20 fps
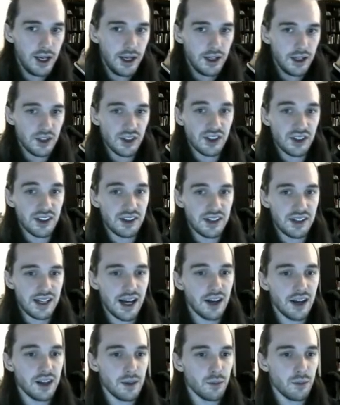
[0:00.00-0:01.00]
just to see
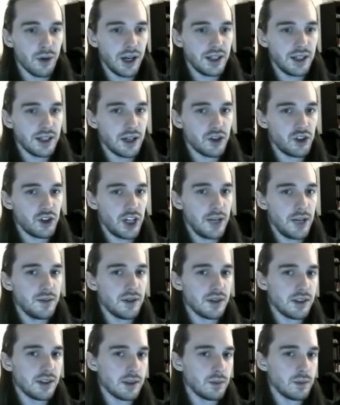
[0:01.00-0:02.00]
how they break down shapes
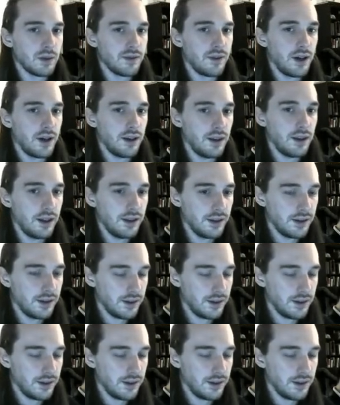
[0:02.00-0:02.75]
and simplify things,